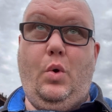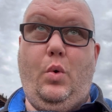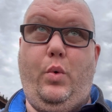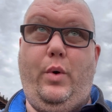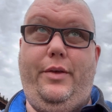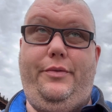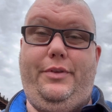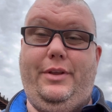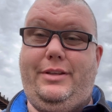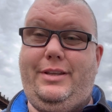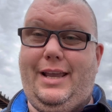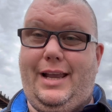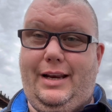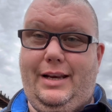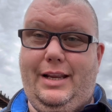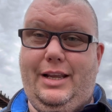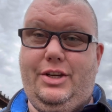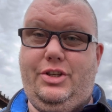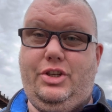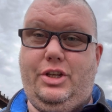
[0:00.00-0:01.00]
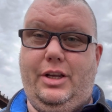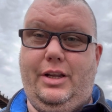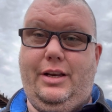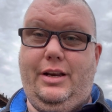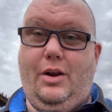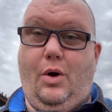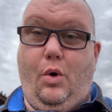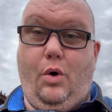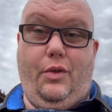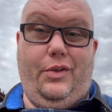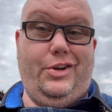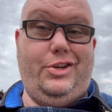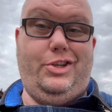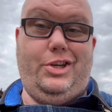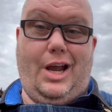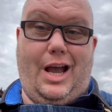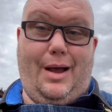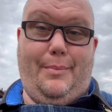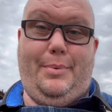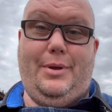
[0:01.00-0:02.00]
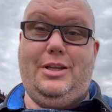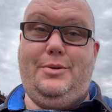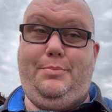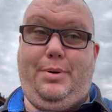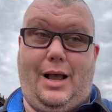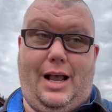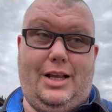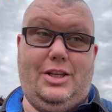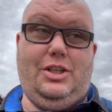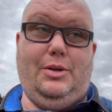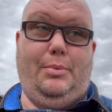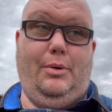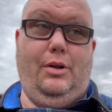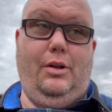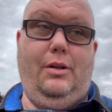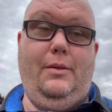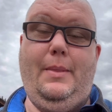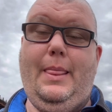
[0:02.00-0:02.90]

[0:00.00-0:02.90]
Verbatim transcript: with the technician or the shop as possible.